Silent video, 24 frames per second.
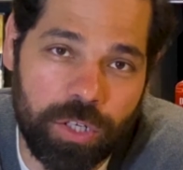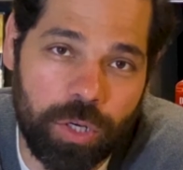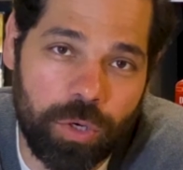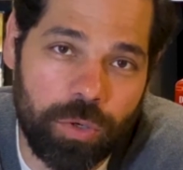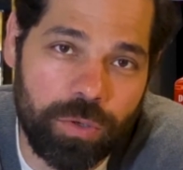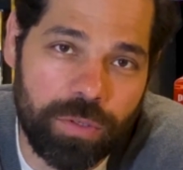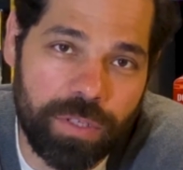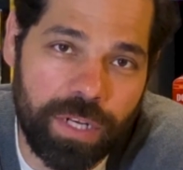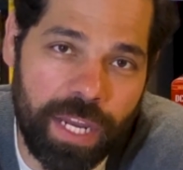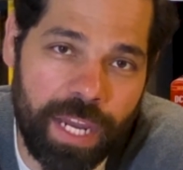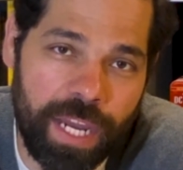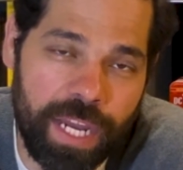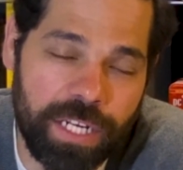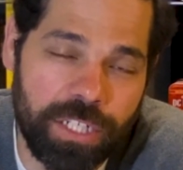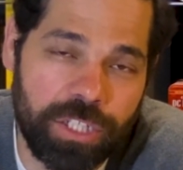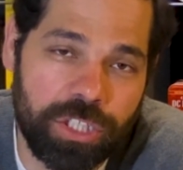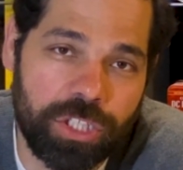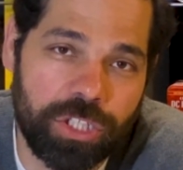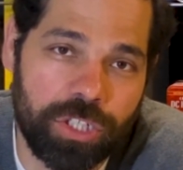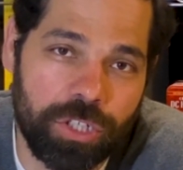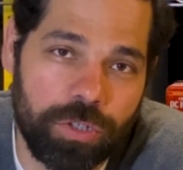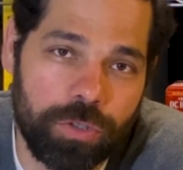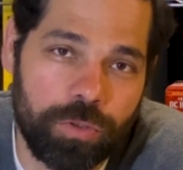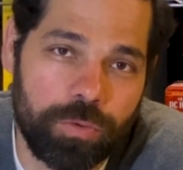Golden
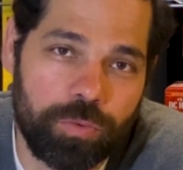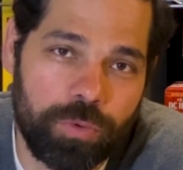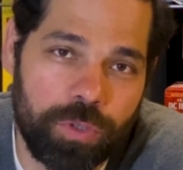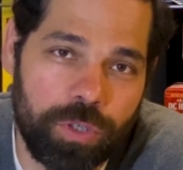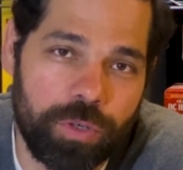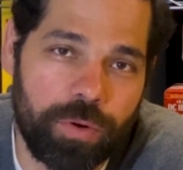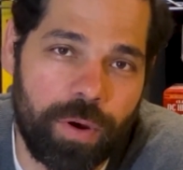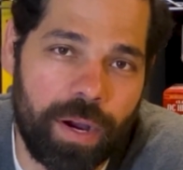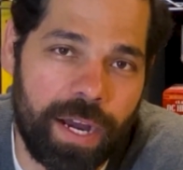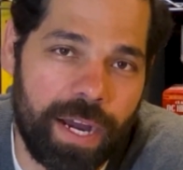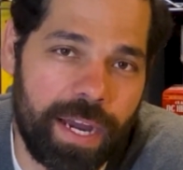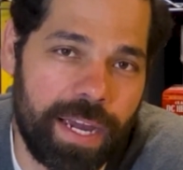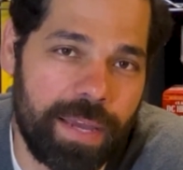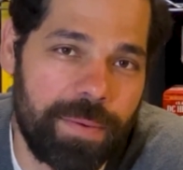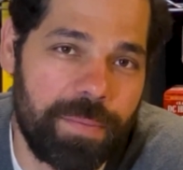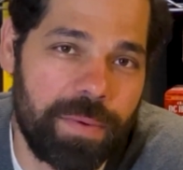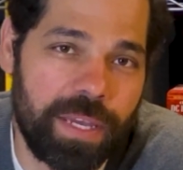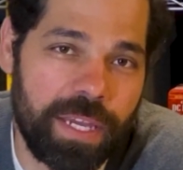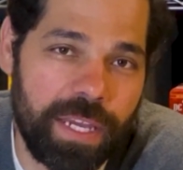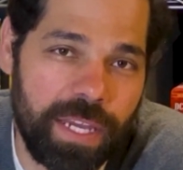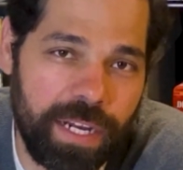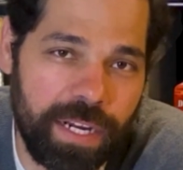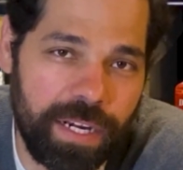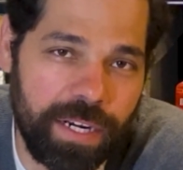Age Guru. I am
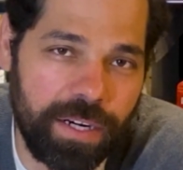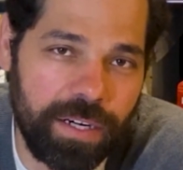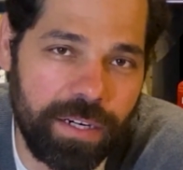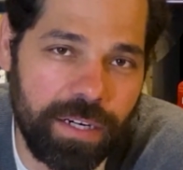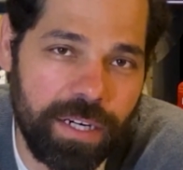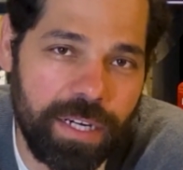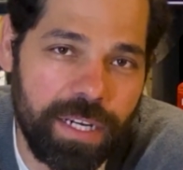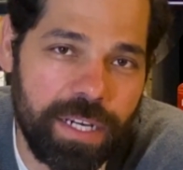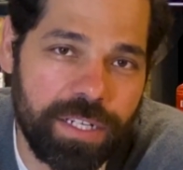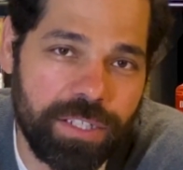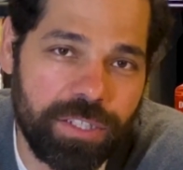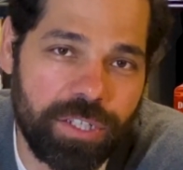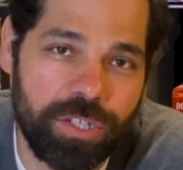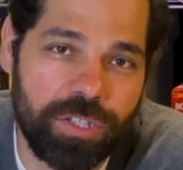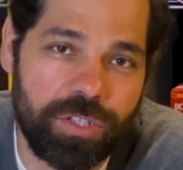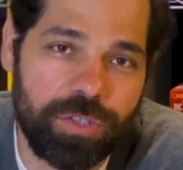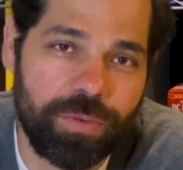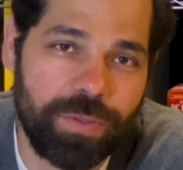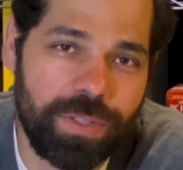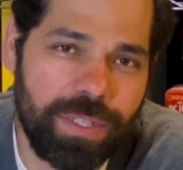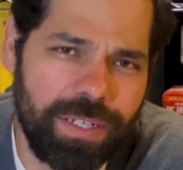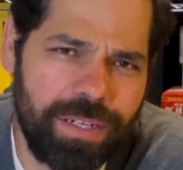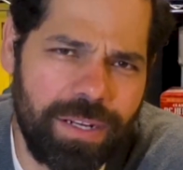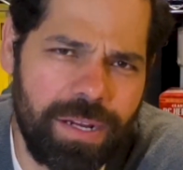here to
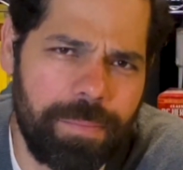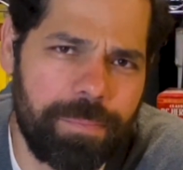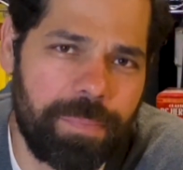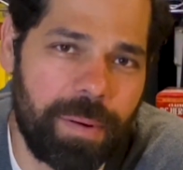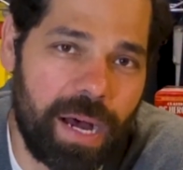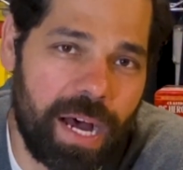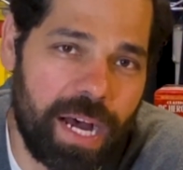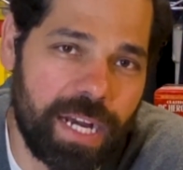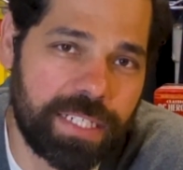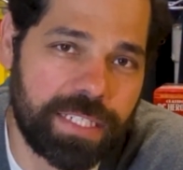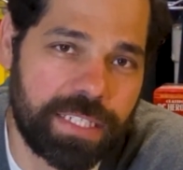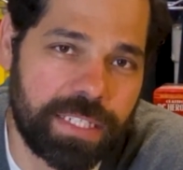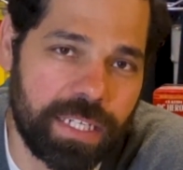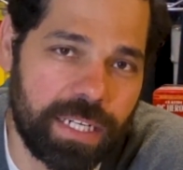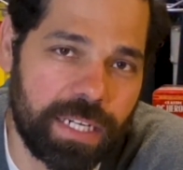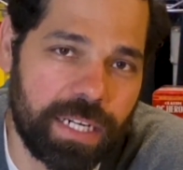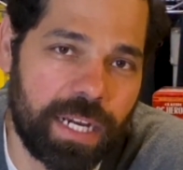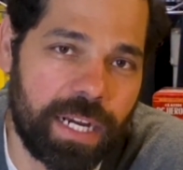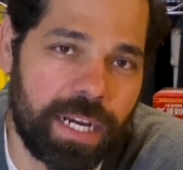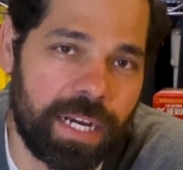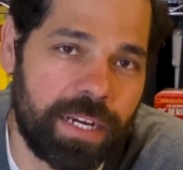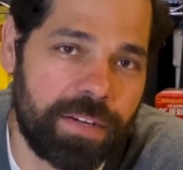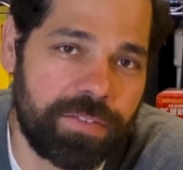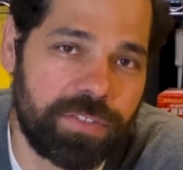do a little
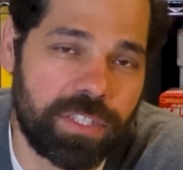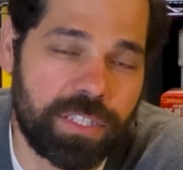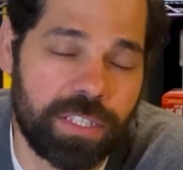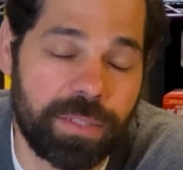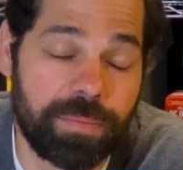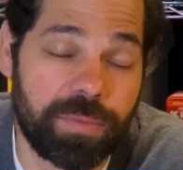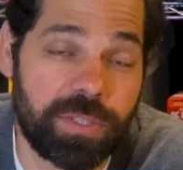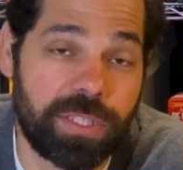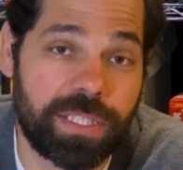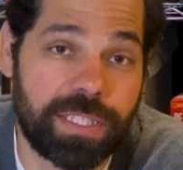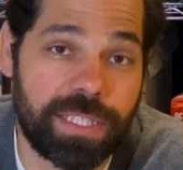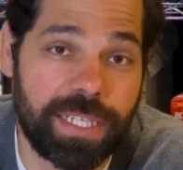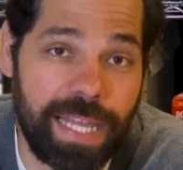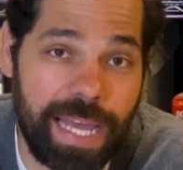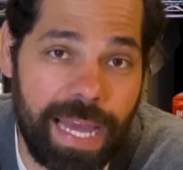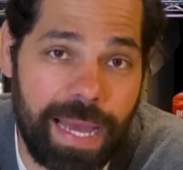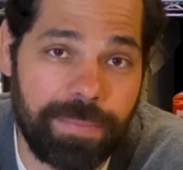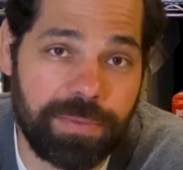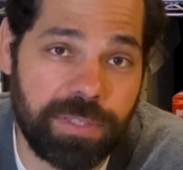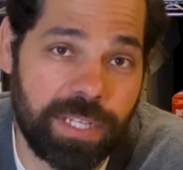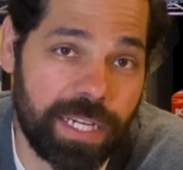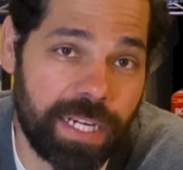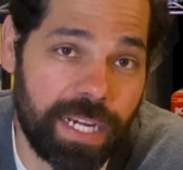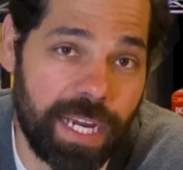unboxing of some
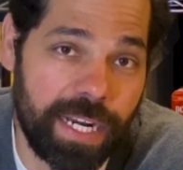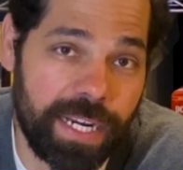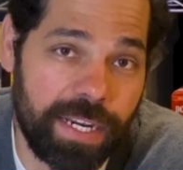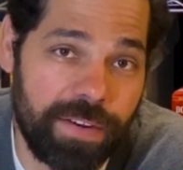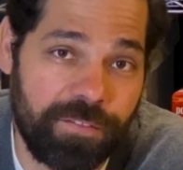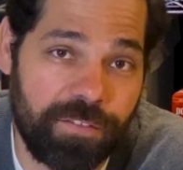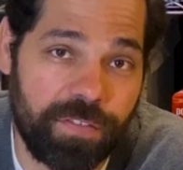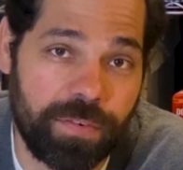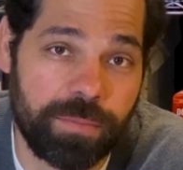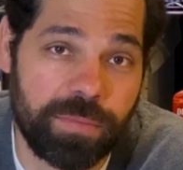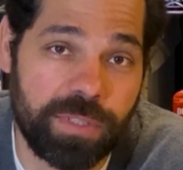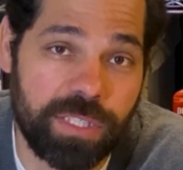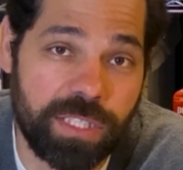slabs I got in from